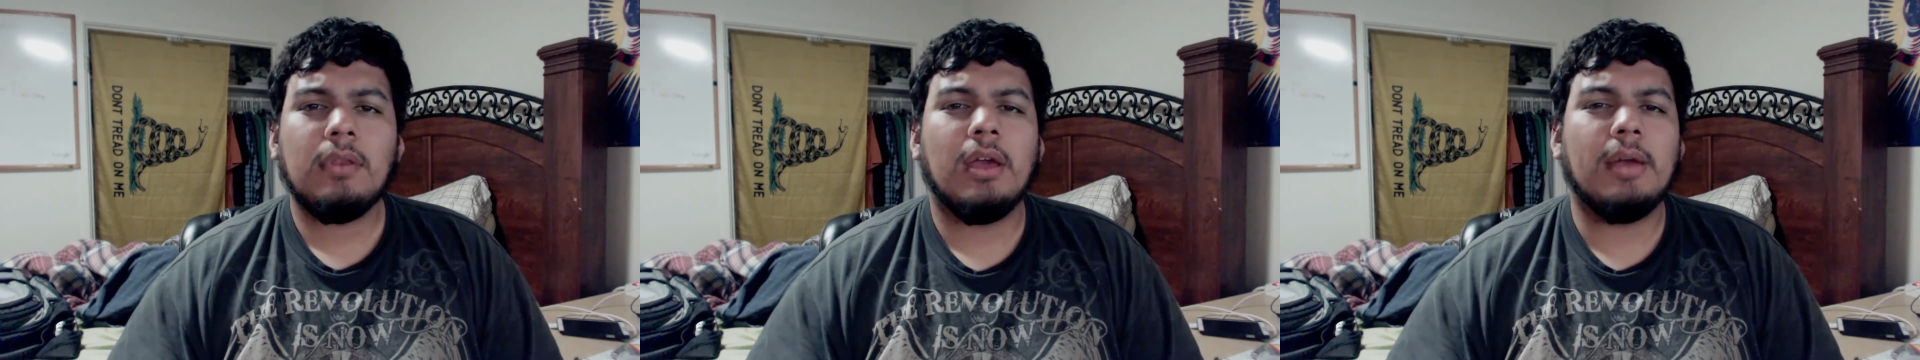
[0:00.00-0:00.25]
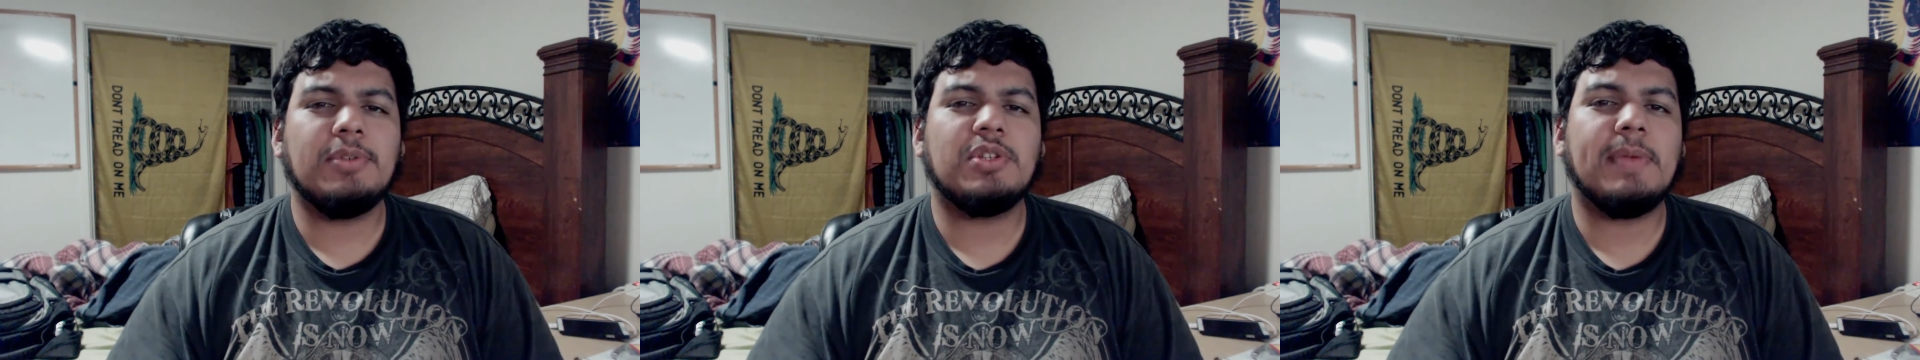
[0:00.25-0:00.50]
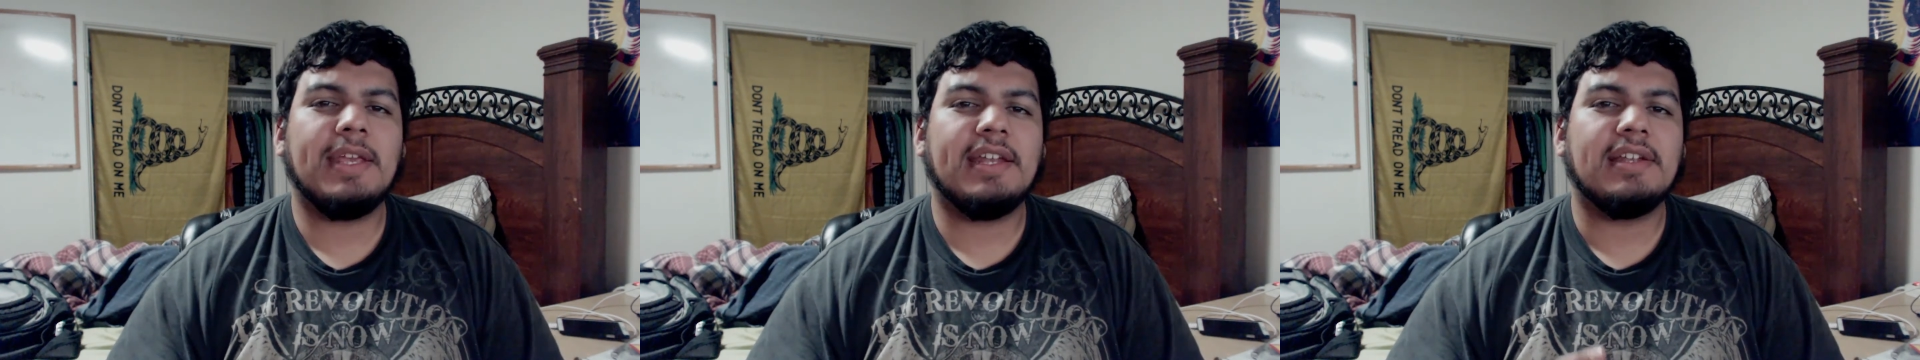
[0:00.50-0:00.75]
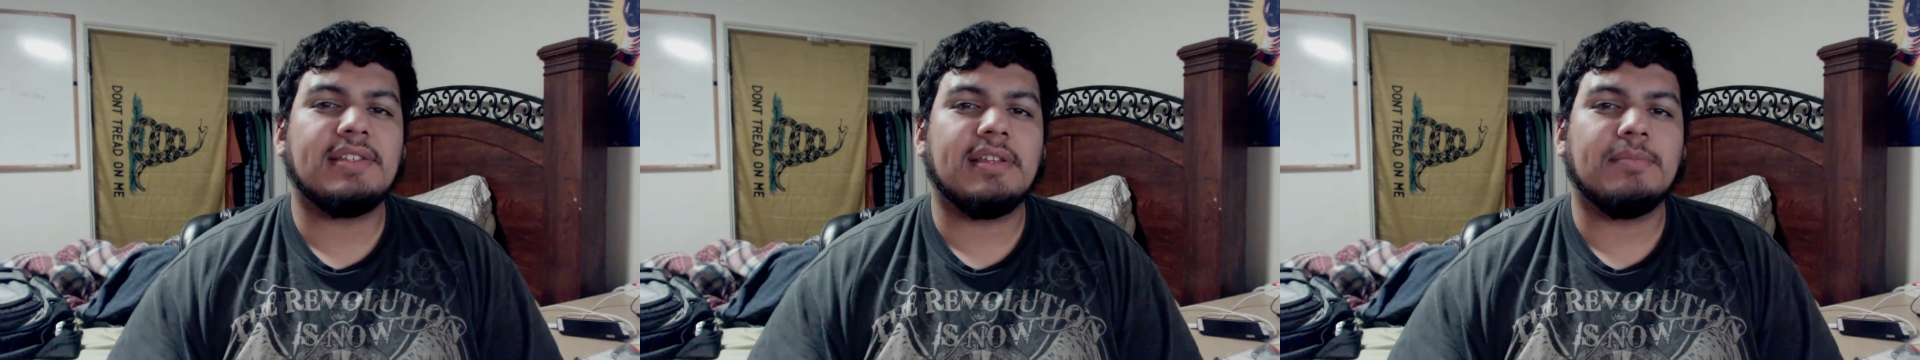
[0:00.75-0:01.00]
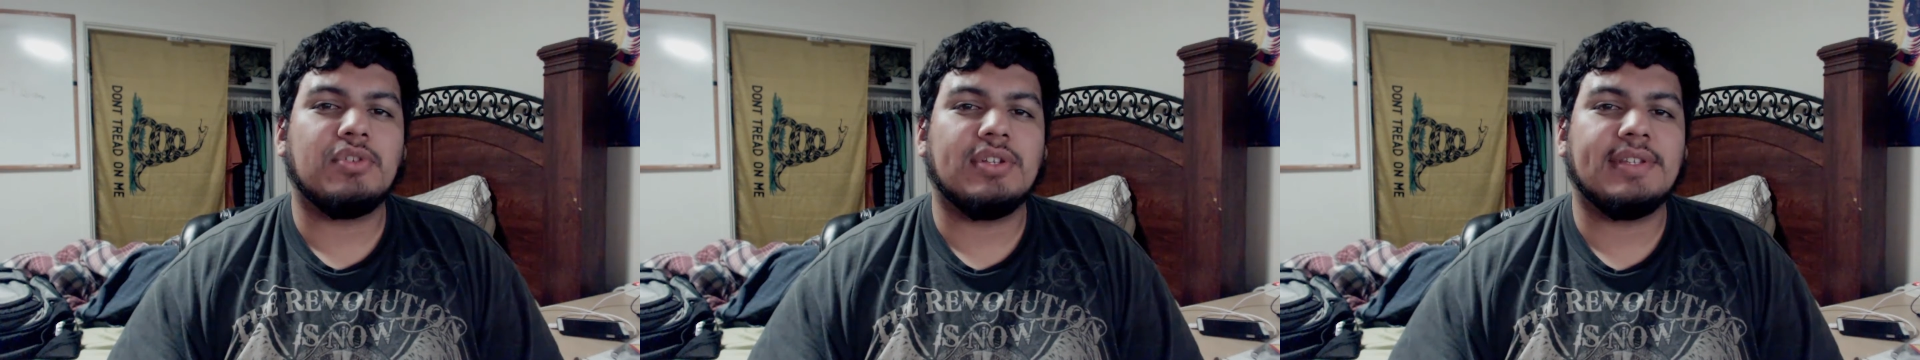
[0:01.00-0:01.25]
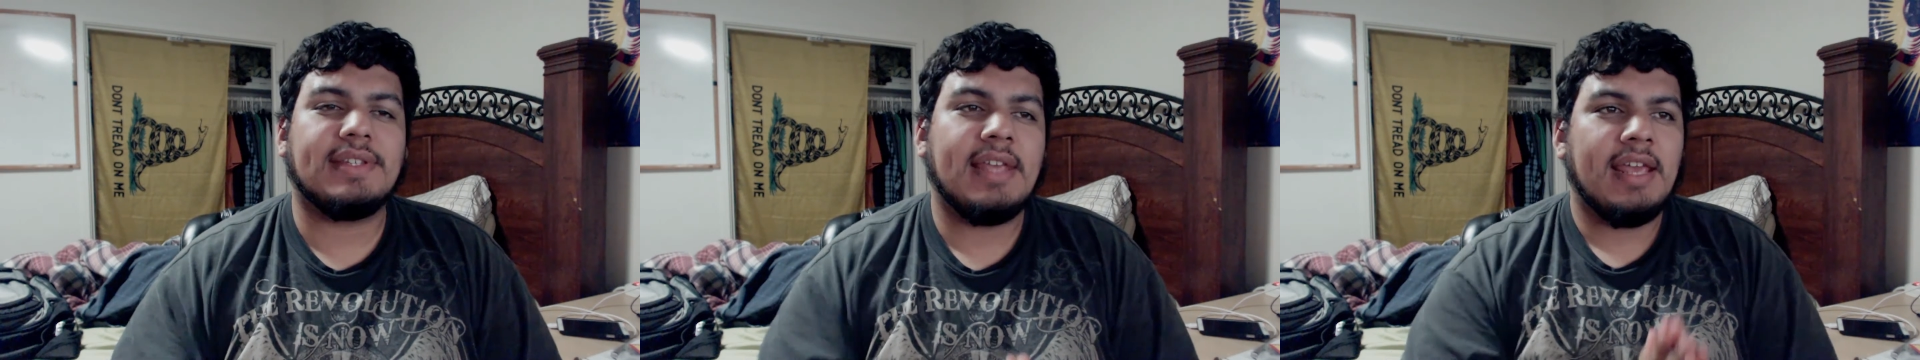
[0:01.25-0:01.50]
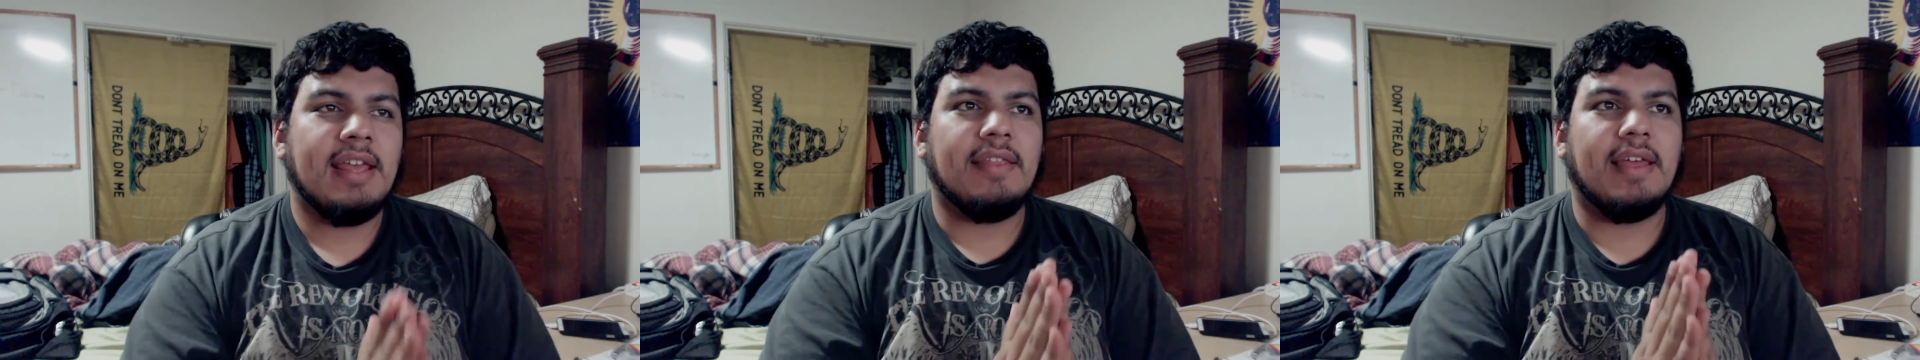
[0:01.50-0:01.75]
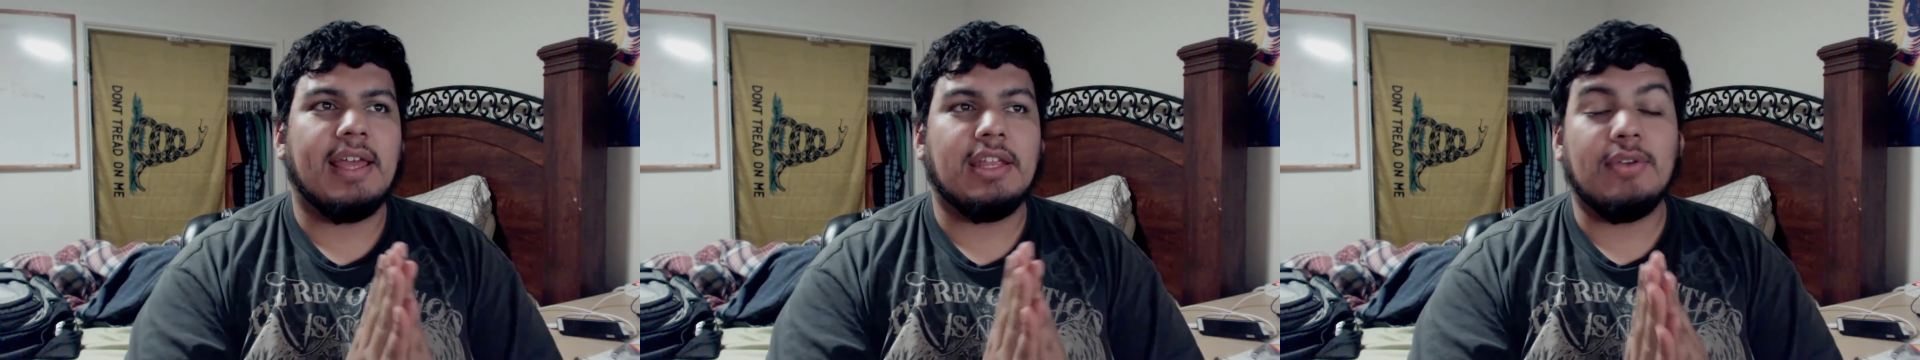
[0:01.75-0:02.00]
I'm just making assumptions
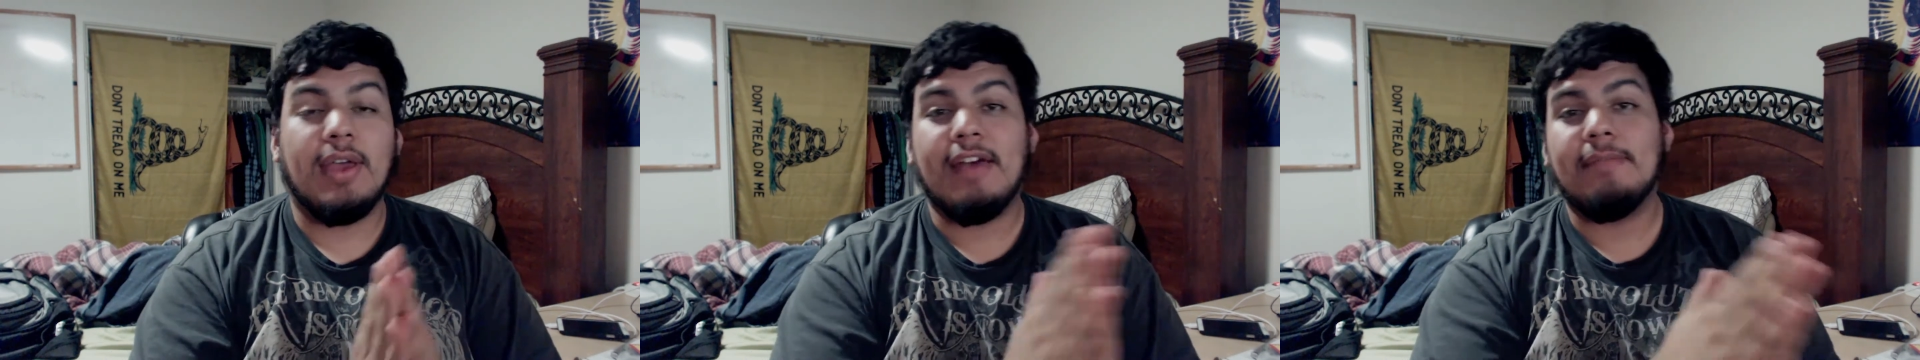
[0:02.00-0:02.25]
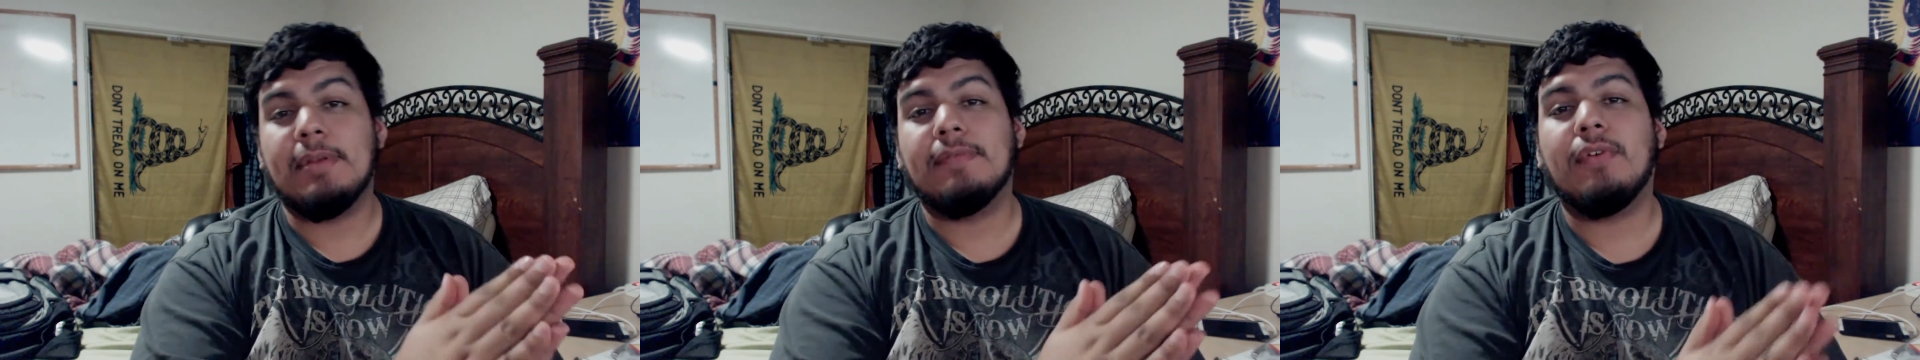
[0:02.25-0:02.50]
that you have been